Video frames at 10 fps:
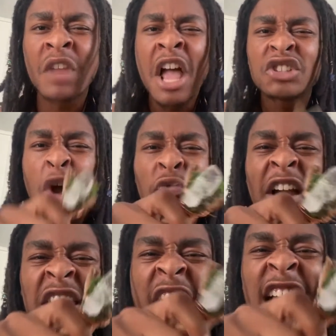So
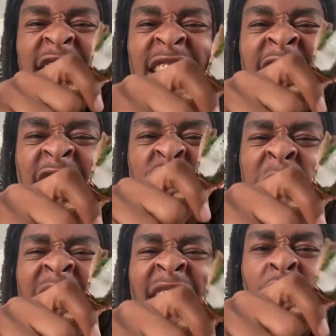recognize the things that you
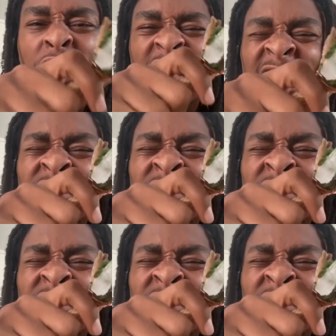say that is